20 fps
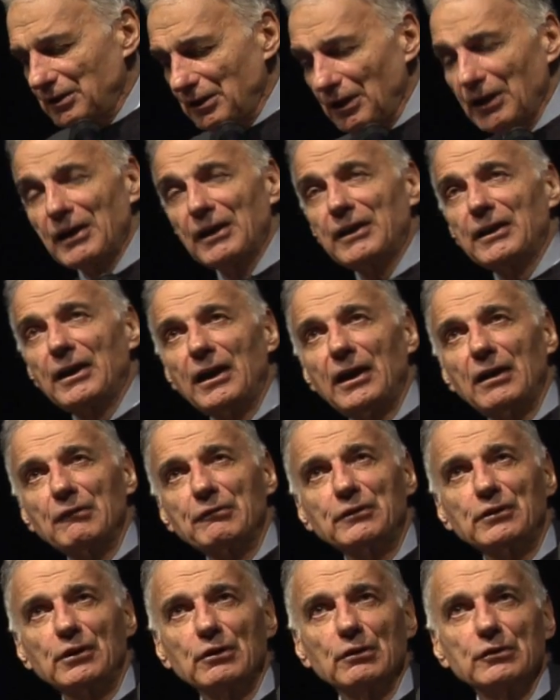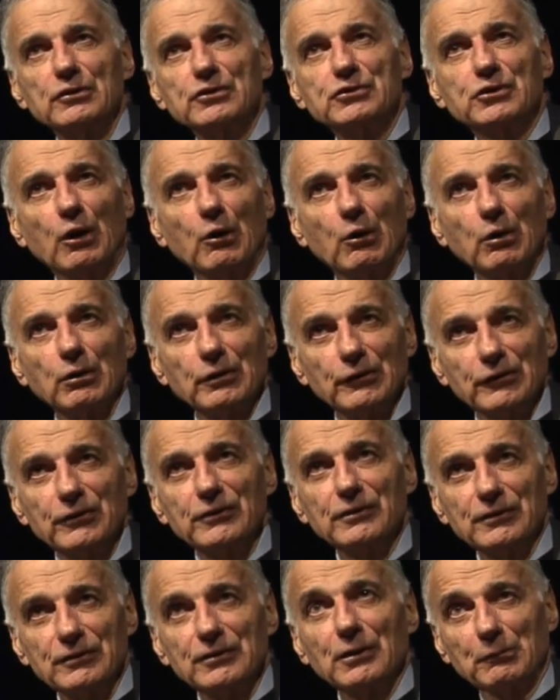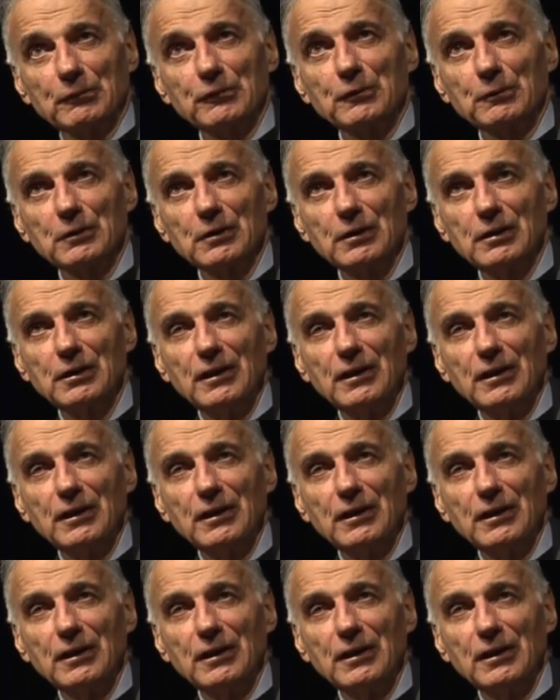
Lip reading: Connecticut Avenue. Shoals? Some of you.